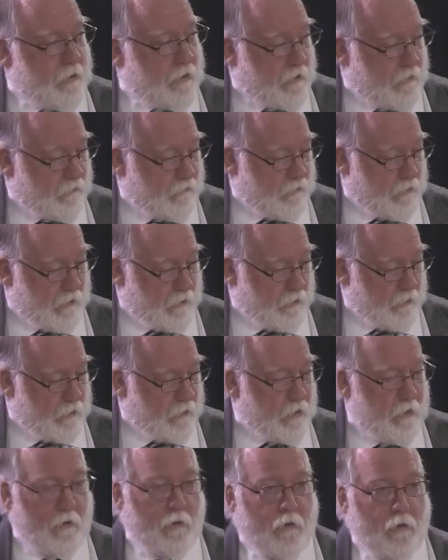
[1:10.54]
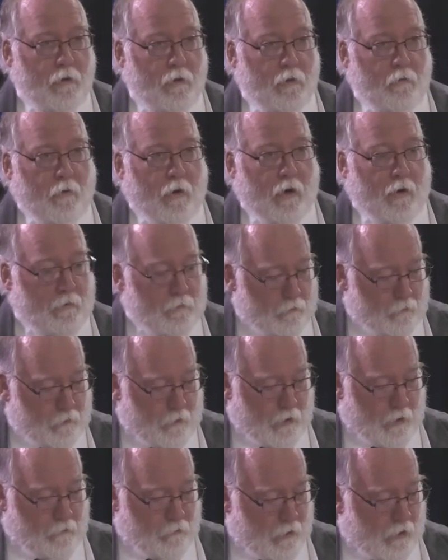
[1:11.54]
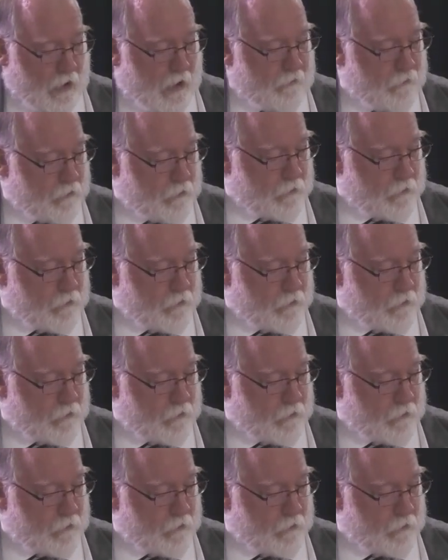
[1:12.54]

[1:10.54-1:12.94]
come forward. Well, we have the